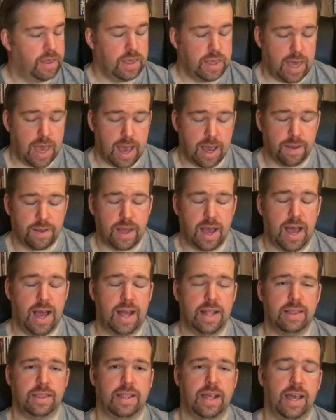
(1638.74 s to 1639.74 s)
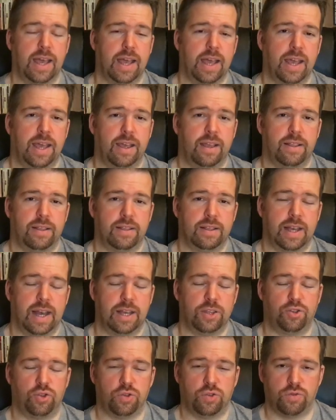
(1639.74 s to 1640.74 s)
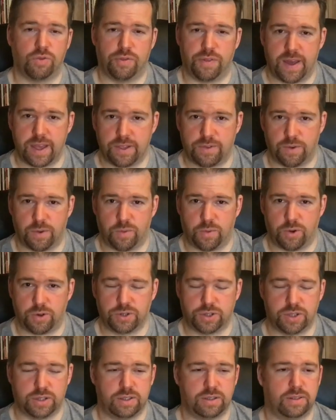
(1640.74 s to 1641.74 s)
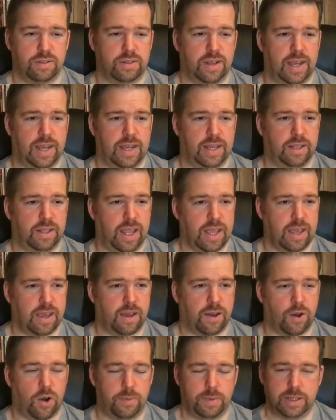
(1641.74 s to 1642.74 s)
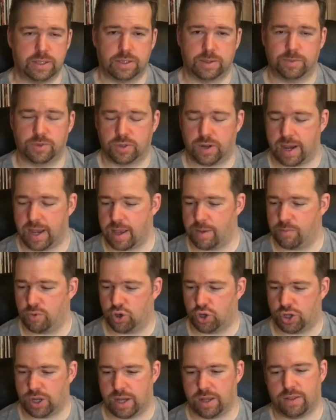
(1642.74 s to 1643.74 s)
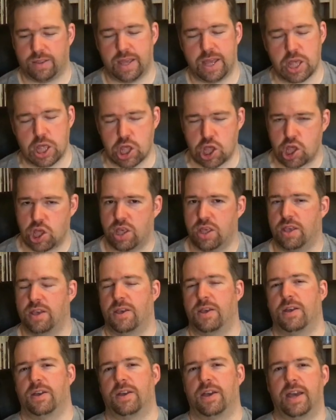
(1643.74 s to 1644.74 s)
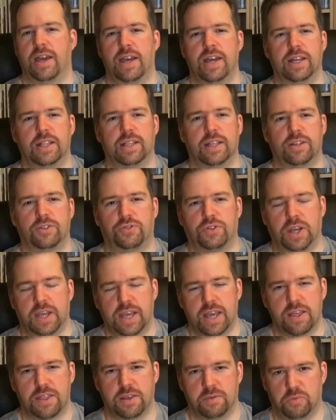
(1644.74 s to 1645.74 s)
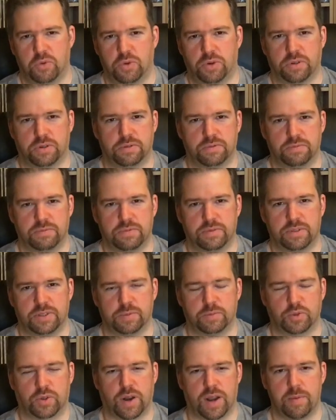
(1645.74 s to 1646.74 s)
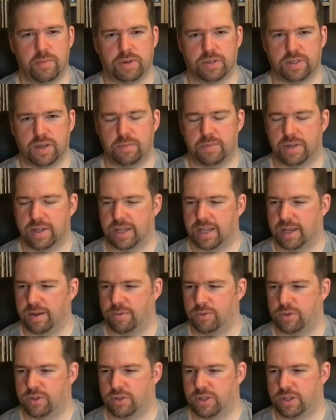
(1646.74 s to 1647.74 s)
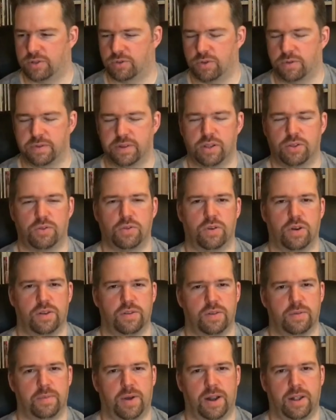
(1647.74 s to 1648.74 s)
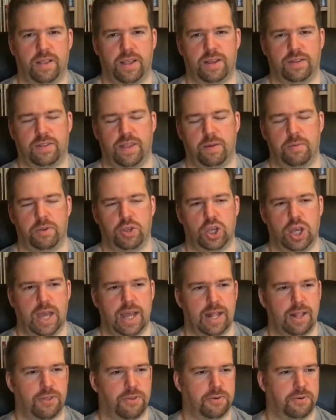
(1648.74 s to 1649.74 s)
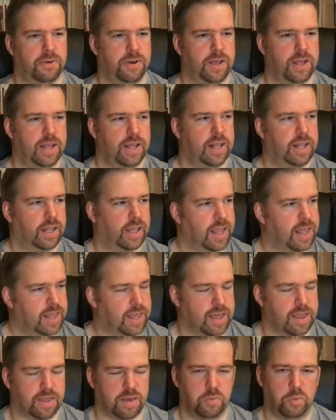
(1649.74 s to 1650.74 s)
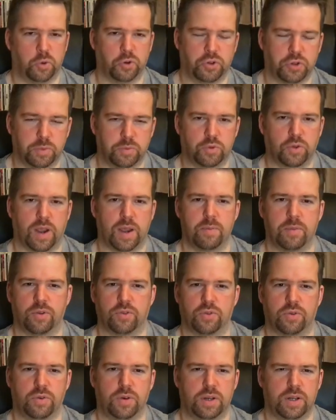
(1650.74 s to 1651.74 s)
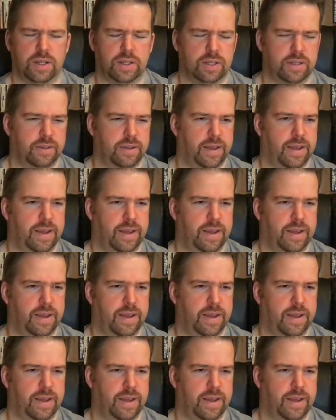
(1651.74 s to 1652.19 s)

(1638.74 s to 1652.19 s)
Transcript: Yeah, and as usual, thanks for watching. Like, comment, subscribe, share this. Let's try and get some more subscribers up. I think it was just over the 200 mark last time I checked, so let's get some more subscribers going.